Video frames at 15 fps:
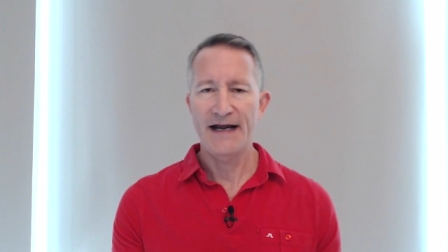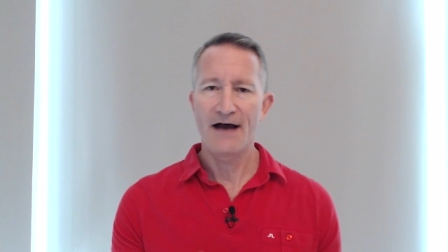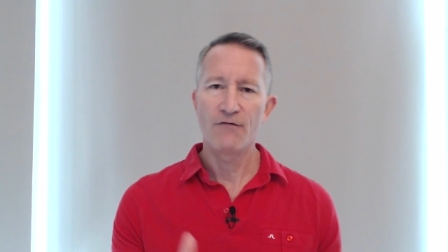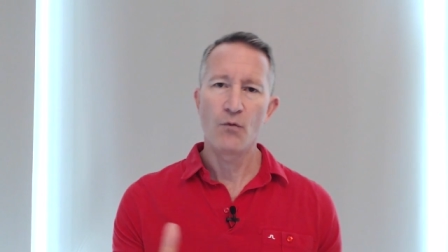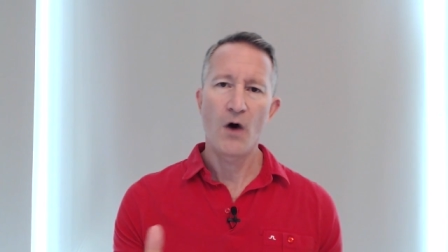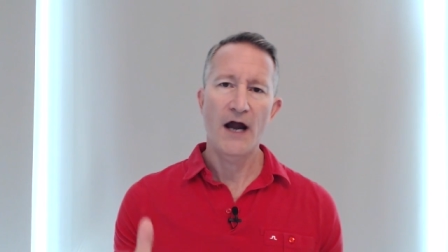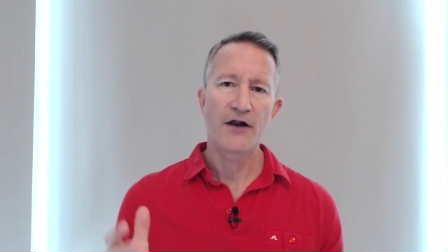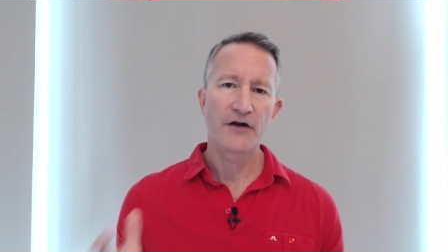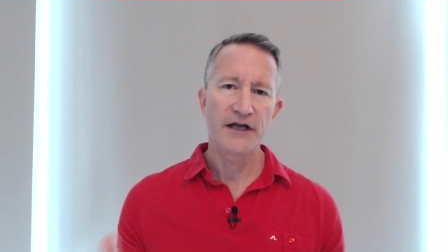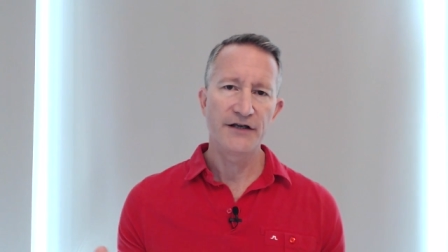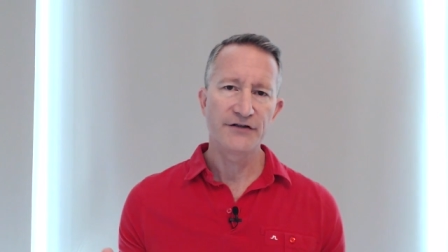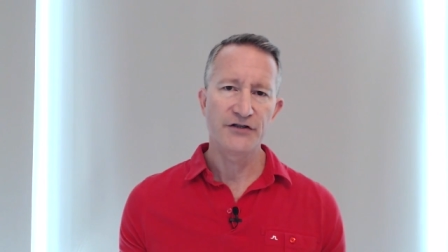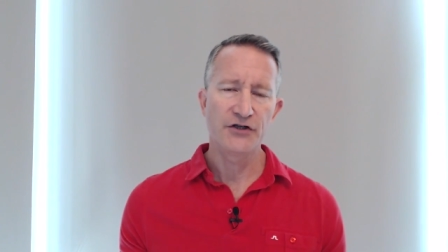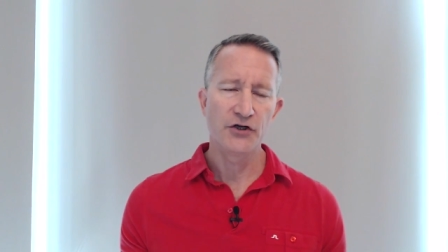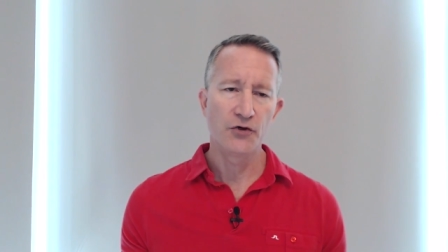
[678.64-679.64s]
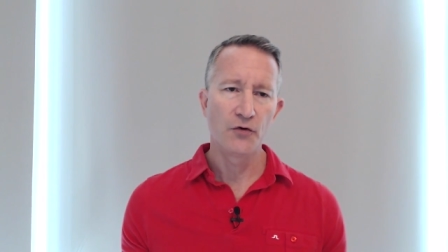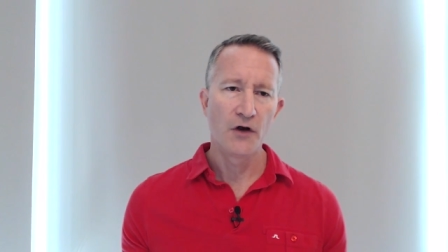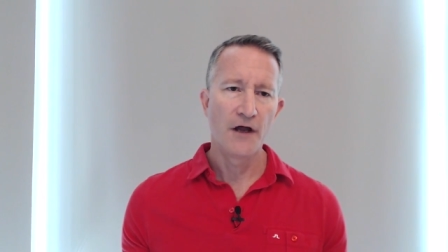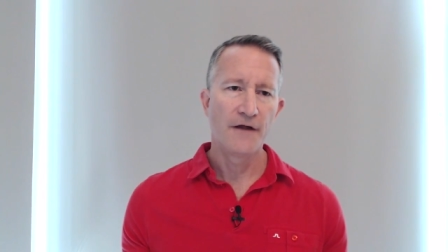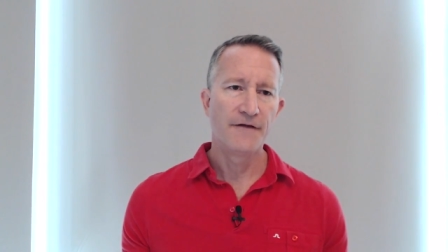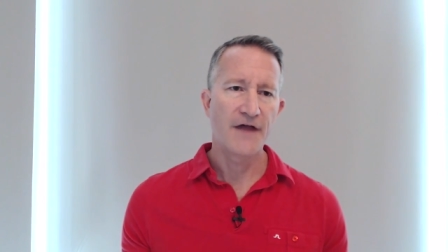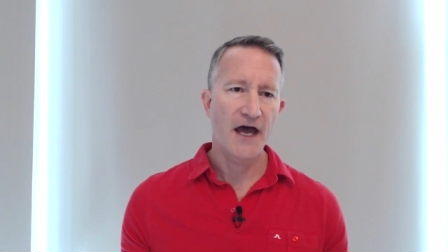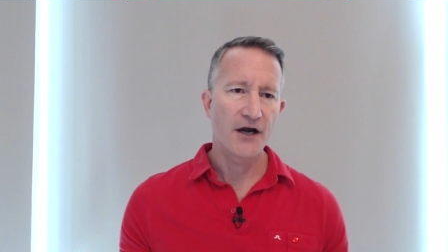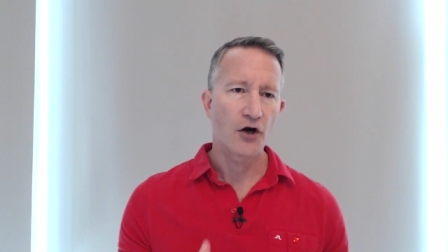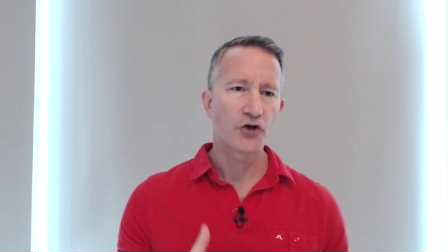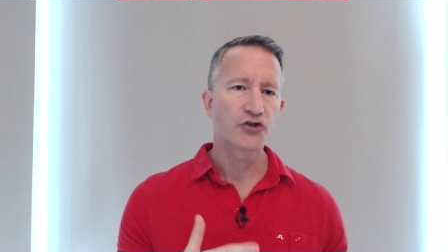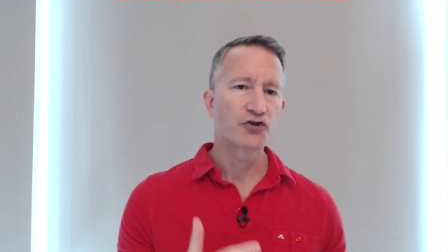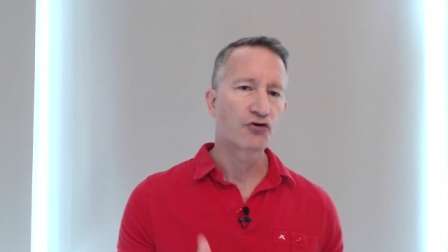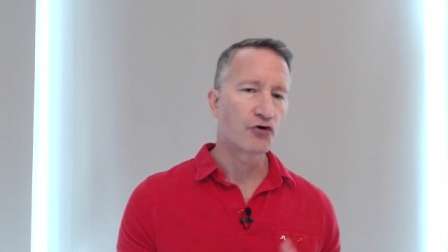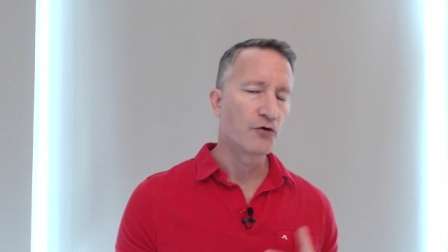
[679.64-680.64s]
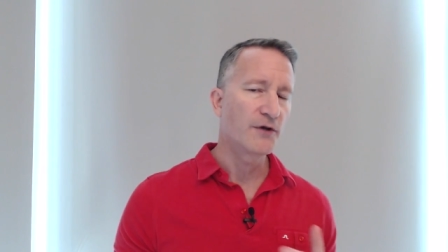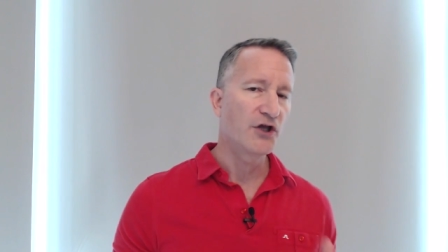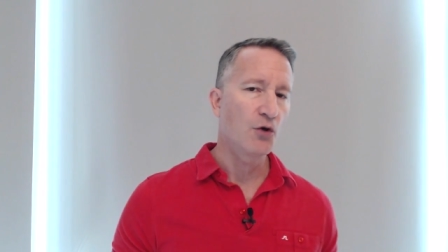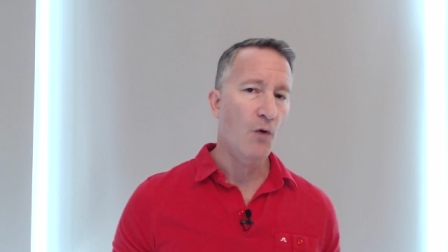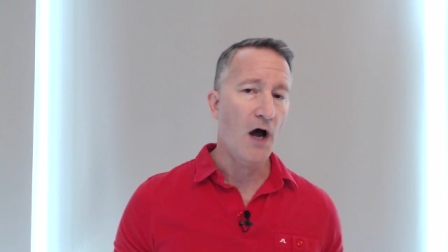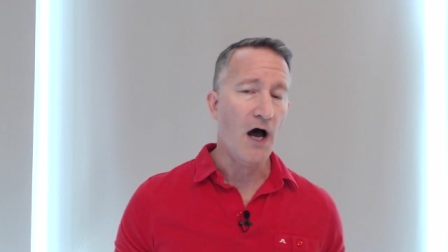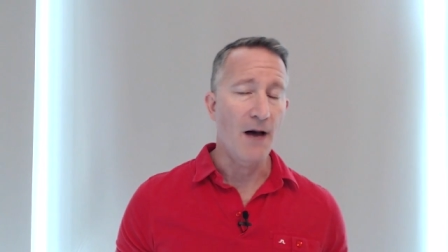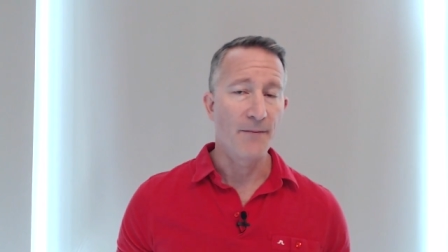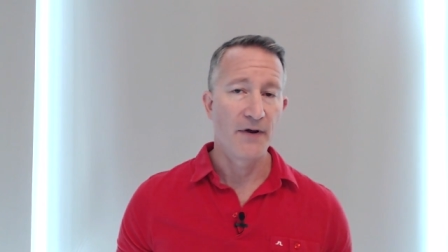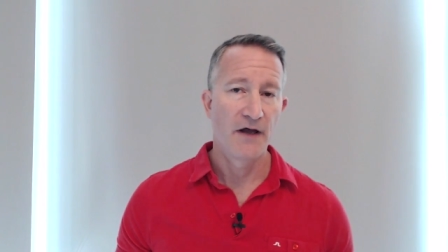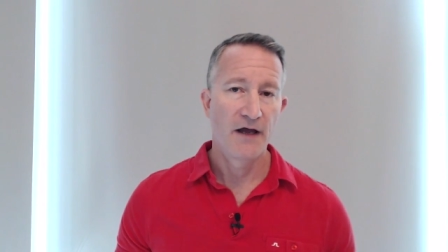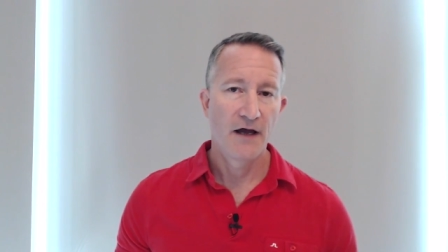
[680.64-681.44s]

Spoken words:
have wired into you that are screwing you up.